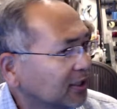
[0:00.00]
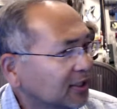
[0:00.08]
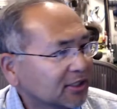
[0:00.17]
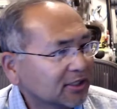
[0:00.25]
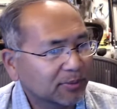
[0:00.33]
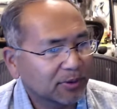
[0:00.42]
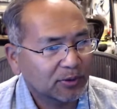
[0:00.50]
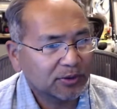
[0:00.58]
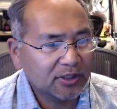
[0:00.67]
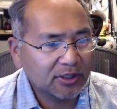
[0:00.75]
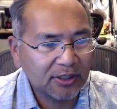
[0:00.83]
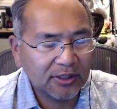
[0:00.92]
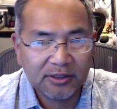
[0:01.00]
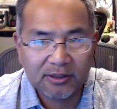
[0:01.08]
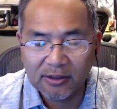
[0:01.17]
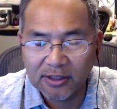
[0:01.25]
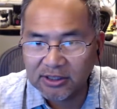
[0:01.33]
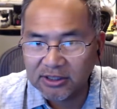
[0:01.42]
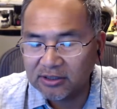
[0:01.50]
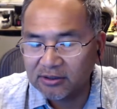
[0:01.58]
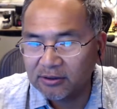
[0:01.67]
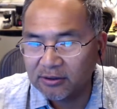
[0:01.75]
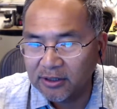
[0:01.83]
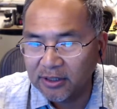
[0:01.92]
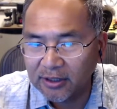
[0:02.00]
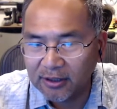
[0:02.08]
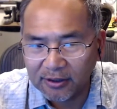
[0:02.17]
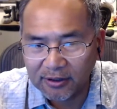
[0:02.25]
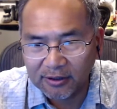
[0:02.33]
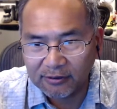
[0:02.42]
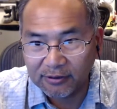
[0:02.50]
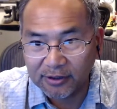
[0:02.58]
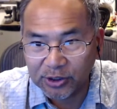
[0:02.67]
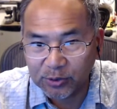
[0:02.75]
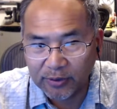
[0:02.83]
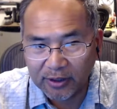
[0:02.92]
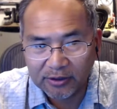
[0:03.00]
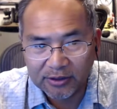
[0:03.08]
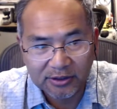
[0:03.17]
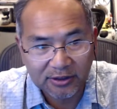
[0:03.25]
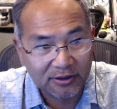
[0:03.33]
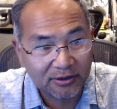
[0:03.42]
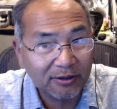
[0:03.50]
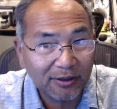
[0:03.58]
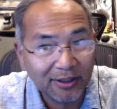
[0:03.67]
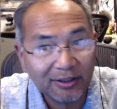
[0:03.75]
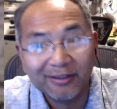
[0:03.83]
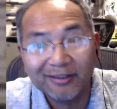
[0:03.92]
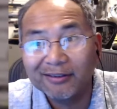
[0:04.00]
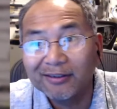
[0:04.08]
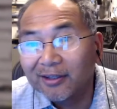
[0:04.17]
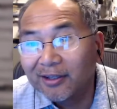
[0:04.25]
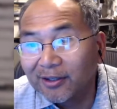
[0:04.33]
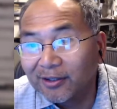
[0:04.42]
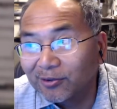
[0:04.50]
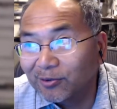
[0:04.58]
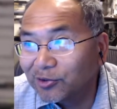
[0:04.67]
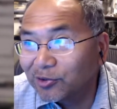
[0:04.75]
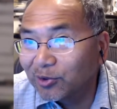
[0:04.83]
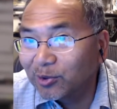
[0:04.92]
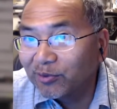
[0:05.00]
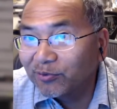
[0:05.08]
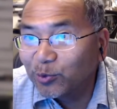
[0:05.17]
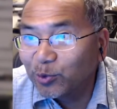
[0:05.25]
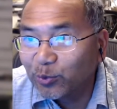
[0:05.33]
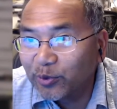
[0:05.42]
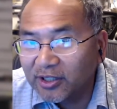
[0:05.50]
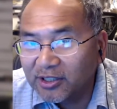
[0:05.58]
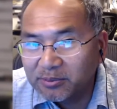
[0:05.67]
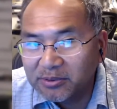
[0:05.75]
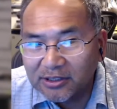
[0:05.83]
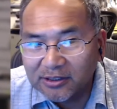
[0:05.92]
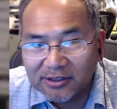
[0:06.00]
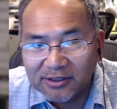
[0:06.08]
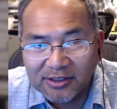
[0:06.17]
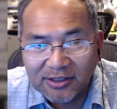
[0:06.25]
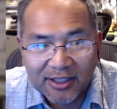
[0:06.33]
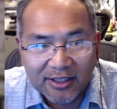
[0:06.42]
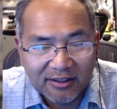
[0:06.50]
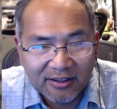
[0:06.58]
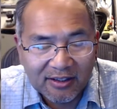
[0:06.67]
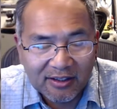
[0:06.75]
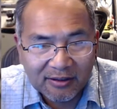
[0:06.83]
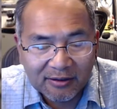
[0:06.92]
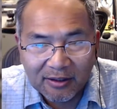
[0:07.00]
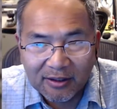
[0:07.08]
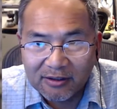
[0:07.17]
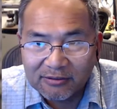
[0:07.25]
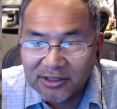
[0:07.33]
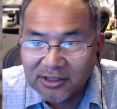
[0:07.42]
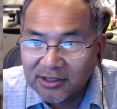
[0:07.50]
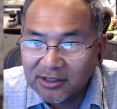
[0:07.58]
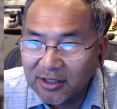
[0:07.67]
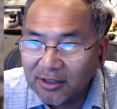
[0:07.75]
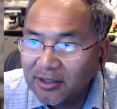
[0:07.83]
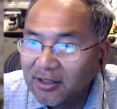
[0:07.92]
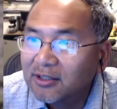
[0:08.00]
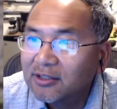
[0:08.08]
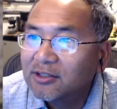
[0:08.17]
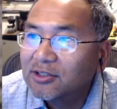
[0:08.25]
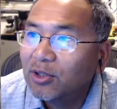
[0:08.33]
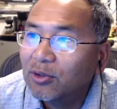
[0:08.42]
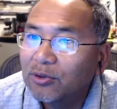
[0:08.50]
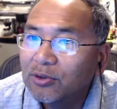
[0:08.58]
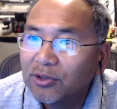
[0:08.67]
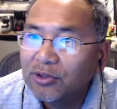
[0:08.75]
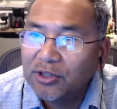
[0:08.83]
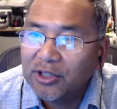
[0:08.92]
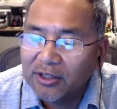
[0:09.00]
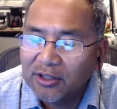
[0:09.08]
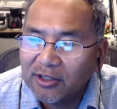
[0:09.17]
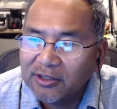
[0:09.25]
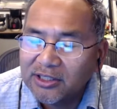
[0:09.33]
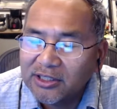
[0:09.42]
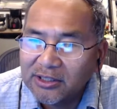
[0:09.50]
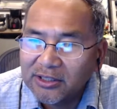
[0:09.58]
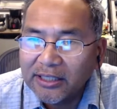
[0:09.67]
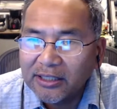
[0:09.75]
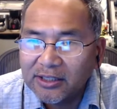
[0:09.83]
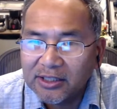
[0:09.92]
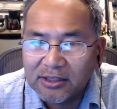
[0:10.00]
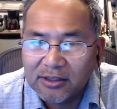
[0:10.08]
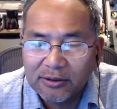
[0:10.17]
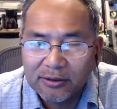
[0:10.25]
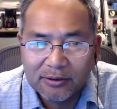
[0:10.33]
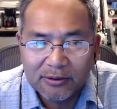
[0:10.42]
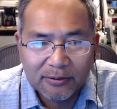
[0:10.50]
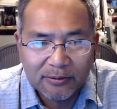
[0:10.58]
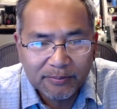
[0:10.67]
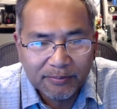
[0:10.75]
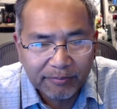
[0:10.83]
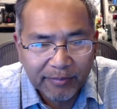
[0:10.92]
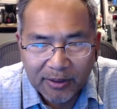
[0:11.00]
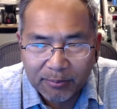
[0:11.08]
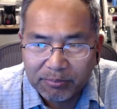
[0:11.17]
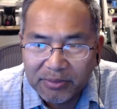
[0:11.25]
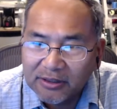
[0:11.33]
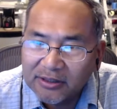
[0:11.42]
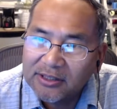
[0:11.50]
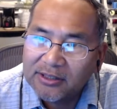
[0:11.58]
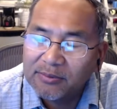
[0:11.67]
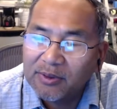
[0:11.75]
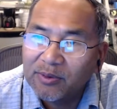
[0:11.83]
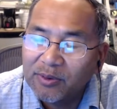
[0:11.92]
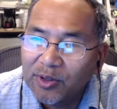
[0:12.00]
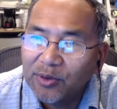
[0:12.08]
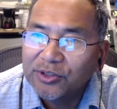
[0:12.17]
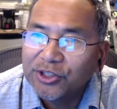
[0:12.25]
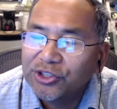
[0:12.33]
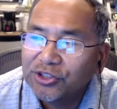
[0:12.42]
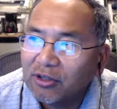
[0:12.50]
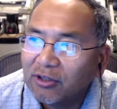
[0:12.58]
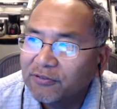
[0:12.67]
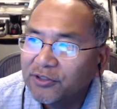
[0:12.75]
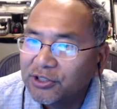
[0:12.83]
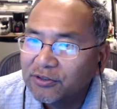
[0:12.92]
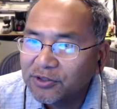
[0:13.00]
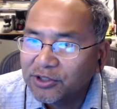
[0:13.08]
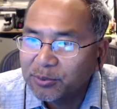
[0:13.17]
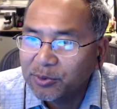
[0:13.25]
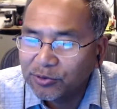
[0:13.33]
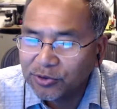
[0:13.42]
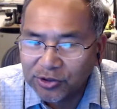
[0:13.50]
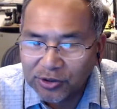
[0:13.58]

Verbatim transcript: some of those things or lessons learned uh, for this round. Is a good thing that yours truly reviewed the regs, because that non-offset circle hook, non-stainless steel may have bit us while we were going shark fishing for some of those